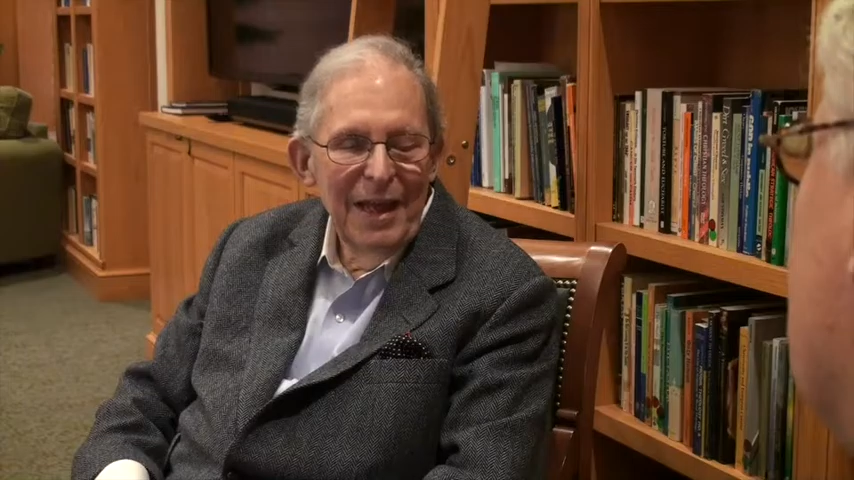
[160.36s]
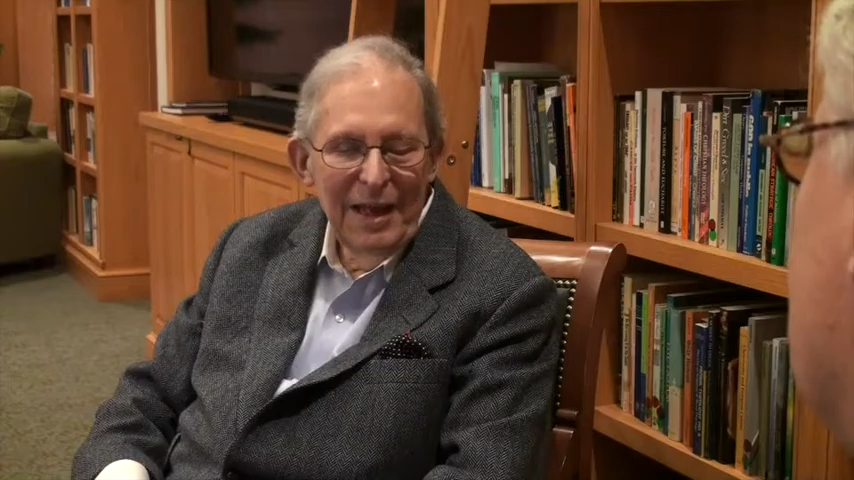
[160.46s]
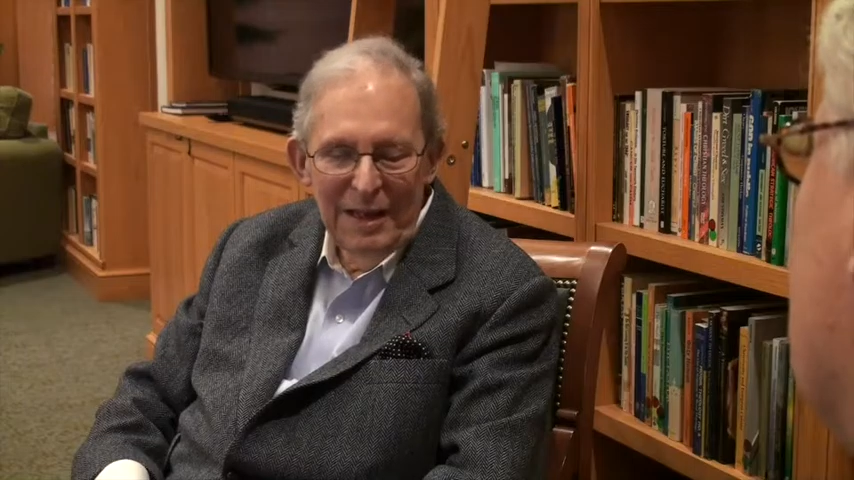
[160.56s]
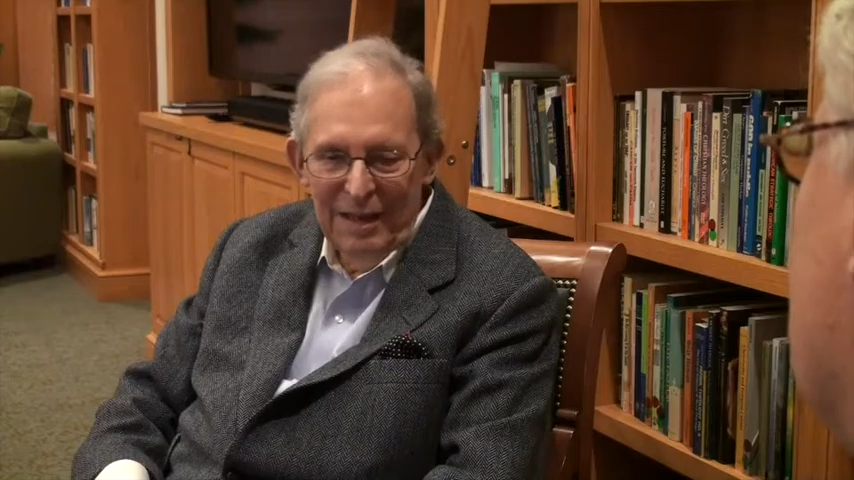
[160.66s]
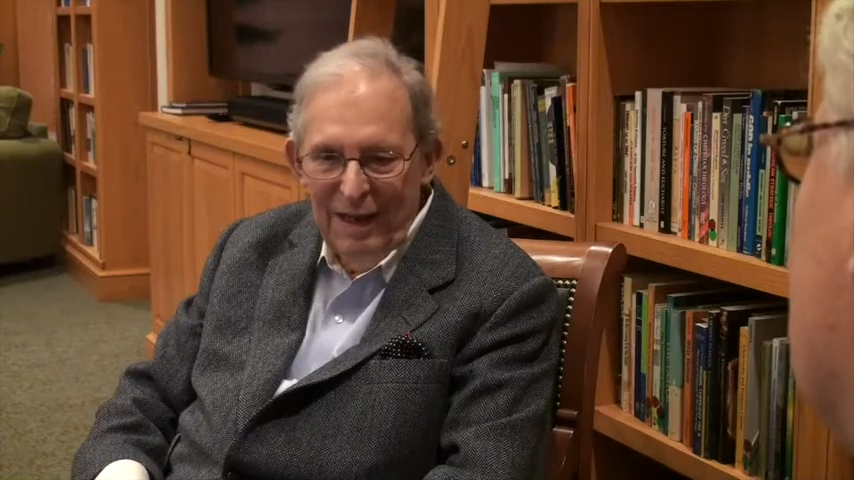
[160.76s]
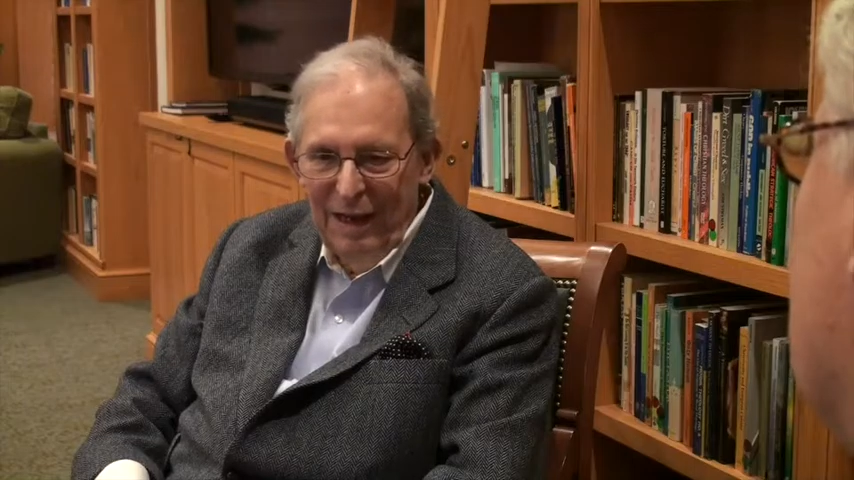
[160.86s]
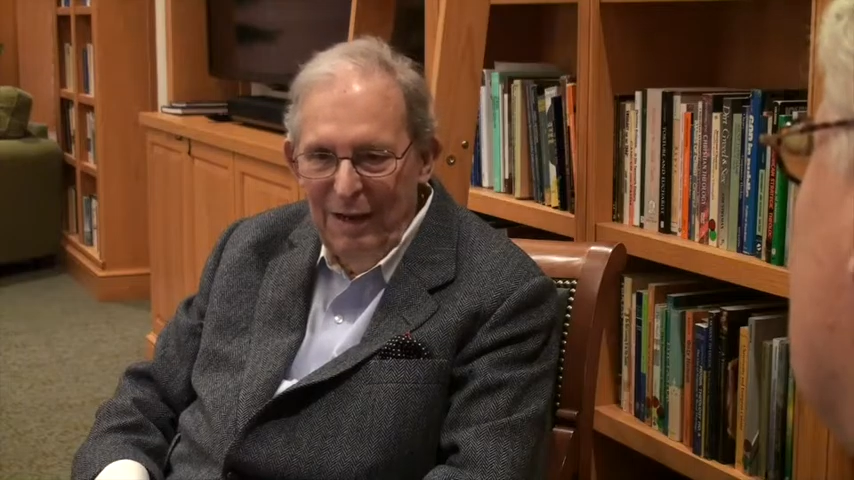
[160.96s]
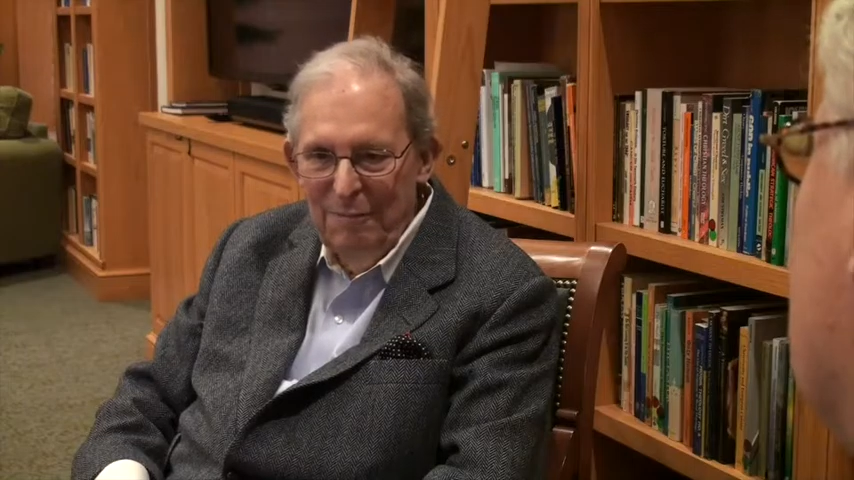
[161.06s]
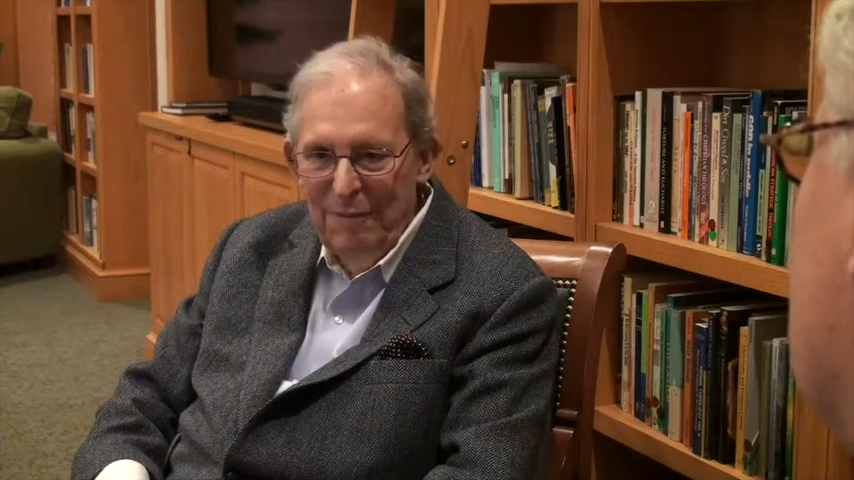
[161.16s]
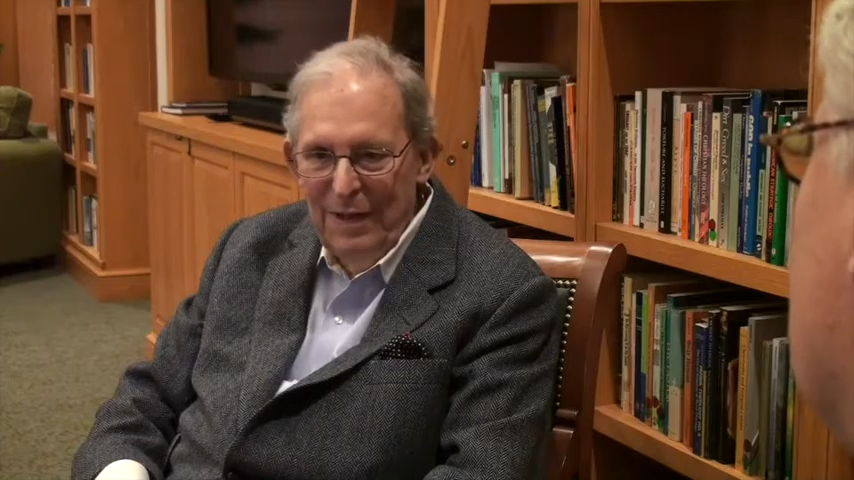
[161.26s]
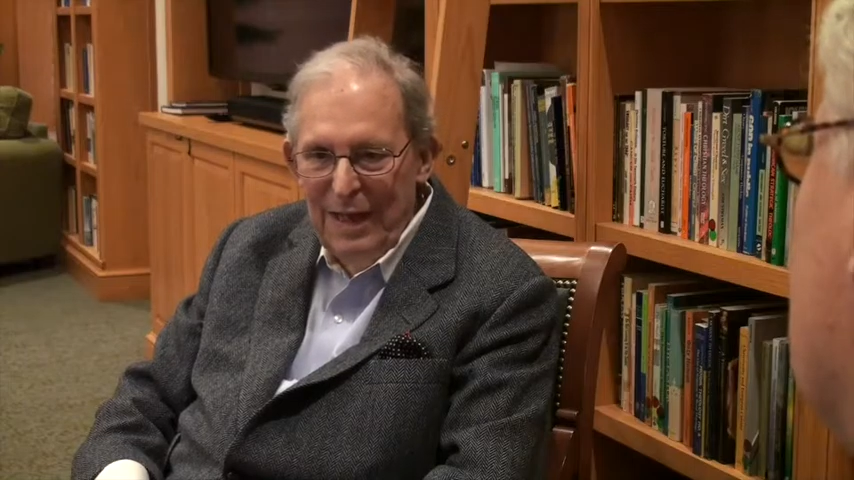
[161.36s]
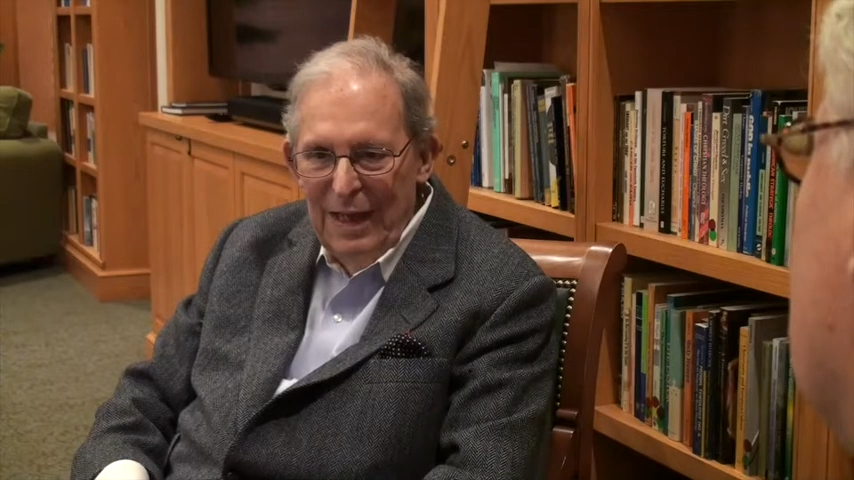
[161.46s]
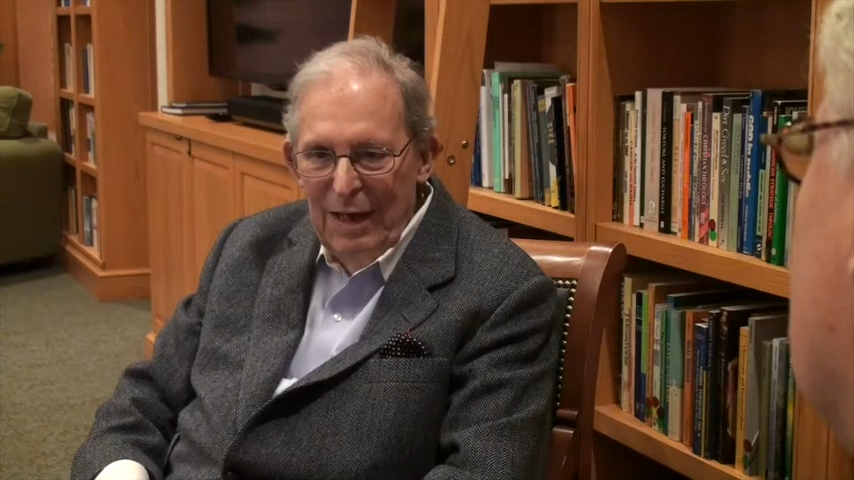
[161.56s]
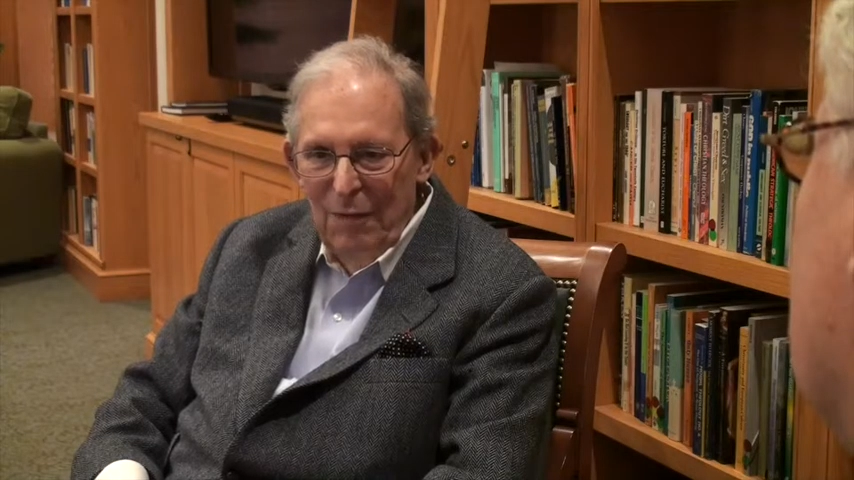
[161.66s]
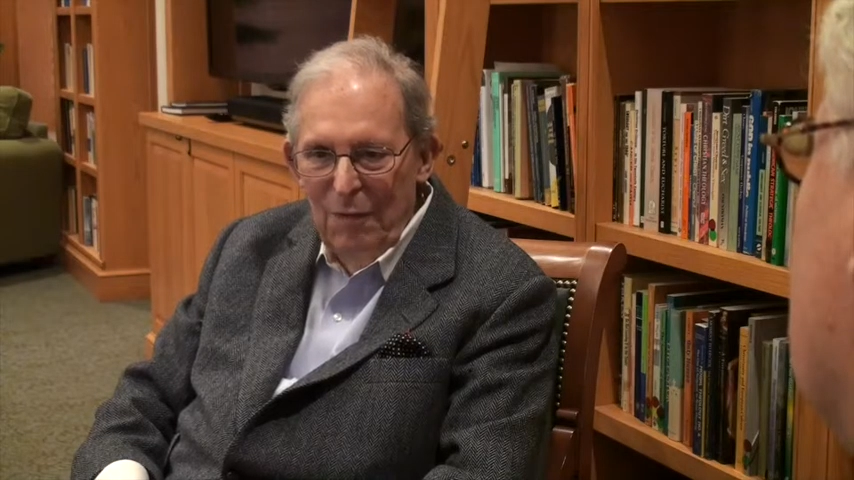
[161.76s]
It
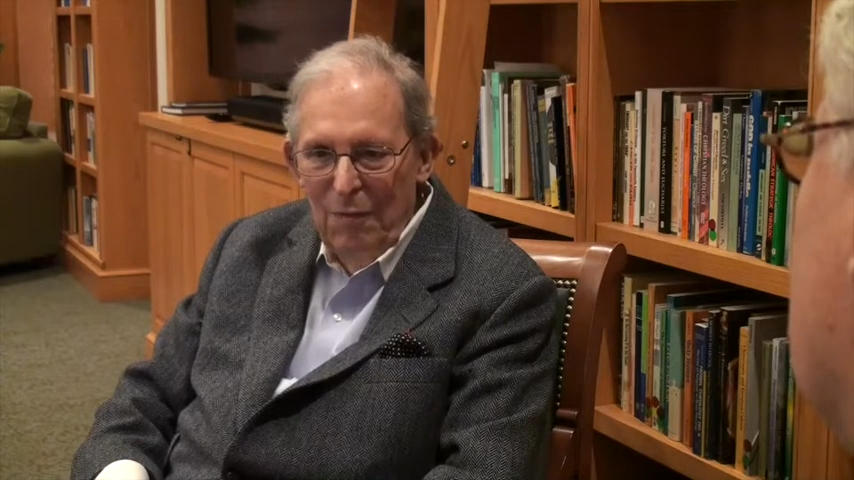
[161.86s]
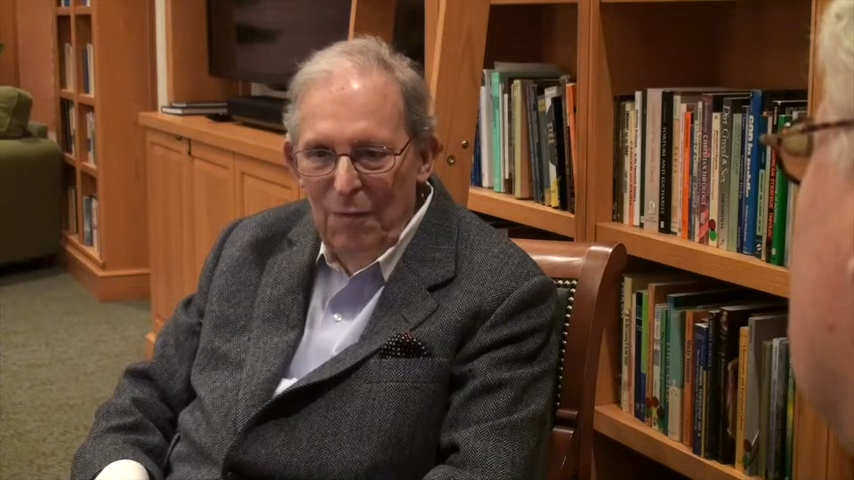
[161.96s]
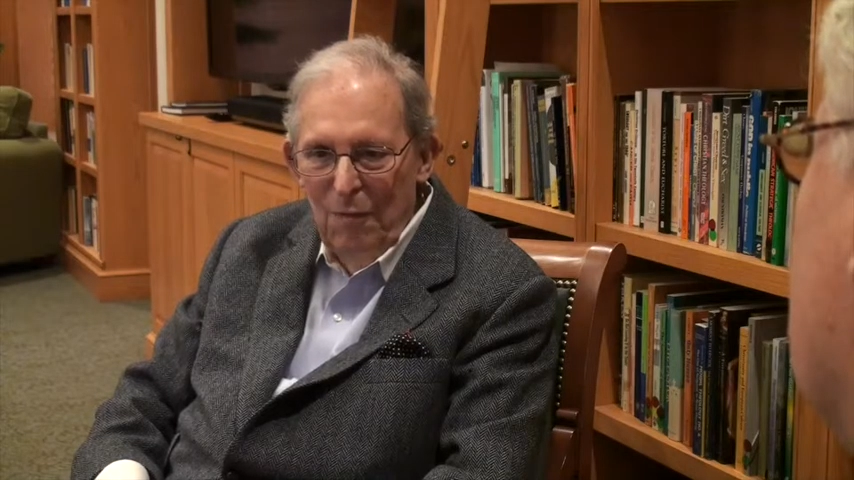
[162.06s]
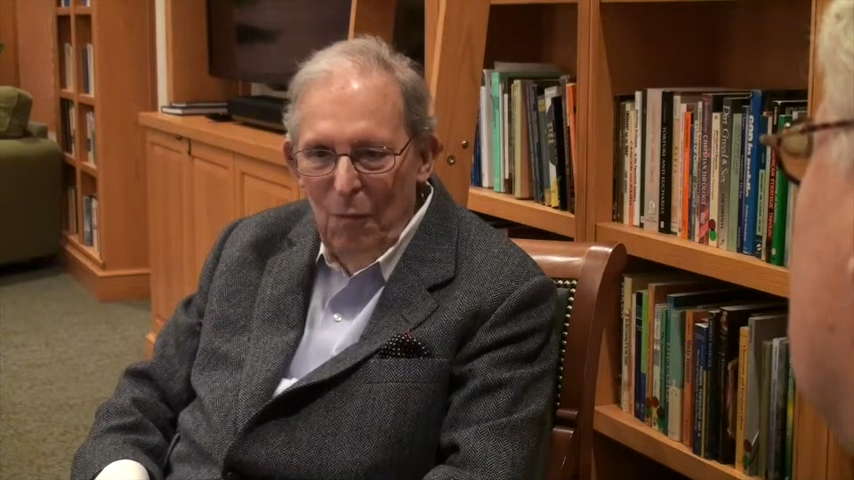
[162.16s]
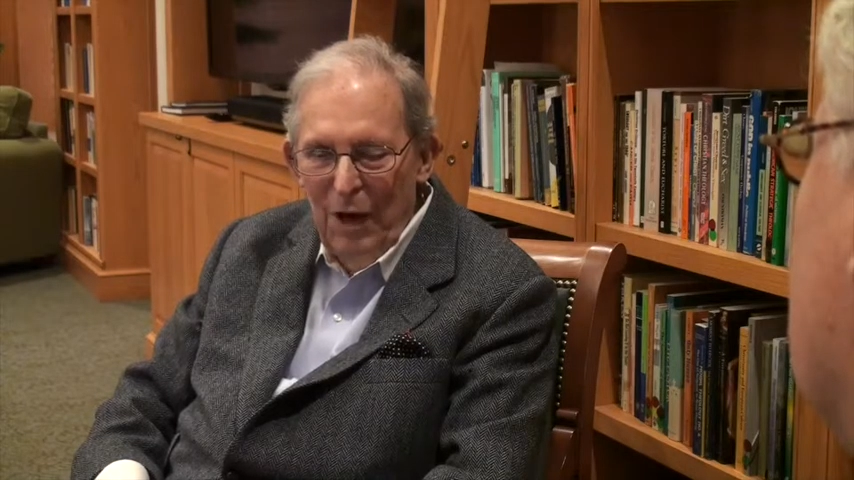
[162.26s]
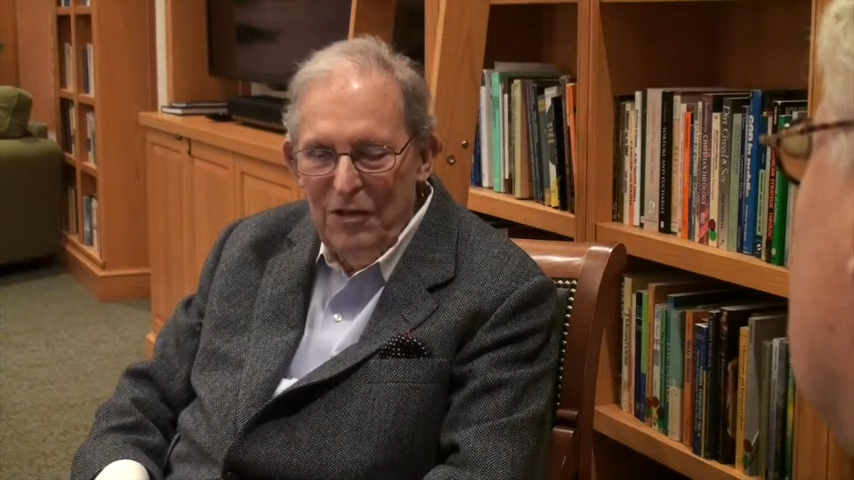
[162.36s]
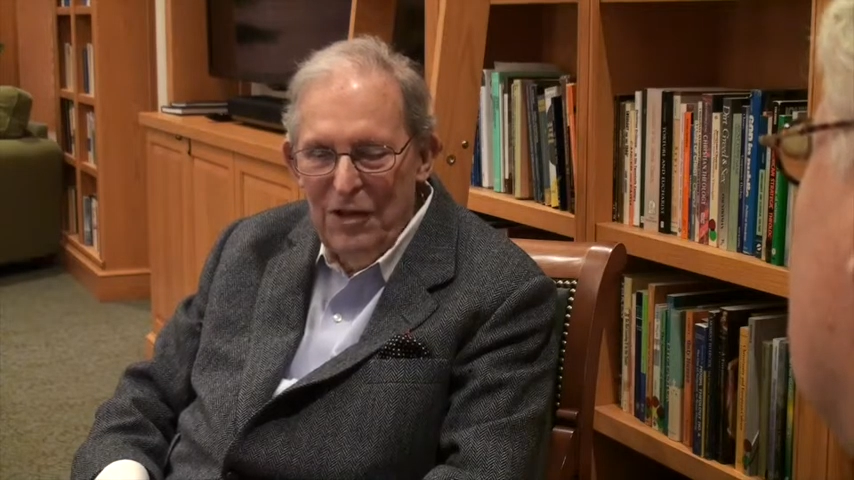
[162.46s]
was